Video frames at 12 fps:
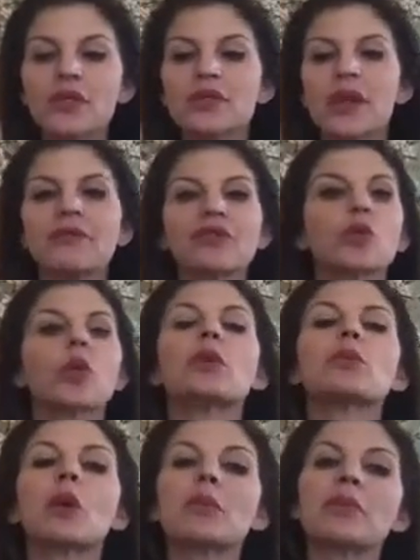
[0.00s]
for one
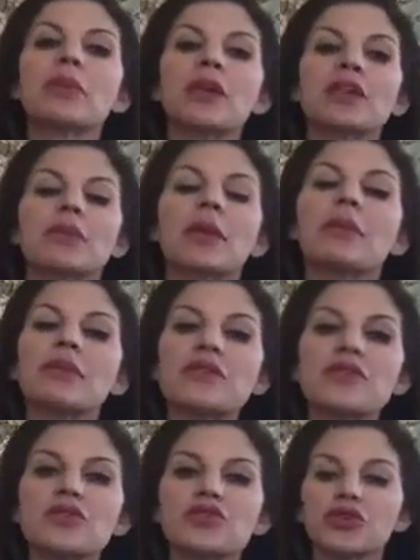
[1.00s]
moment, because maybe
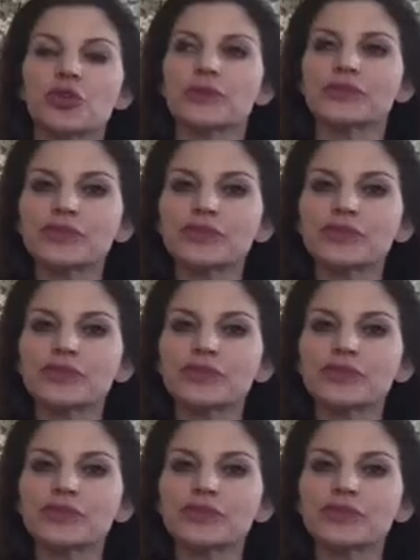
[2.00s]
this is true.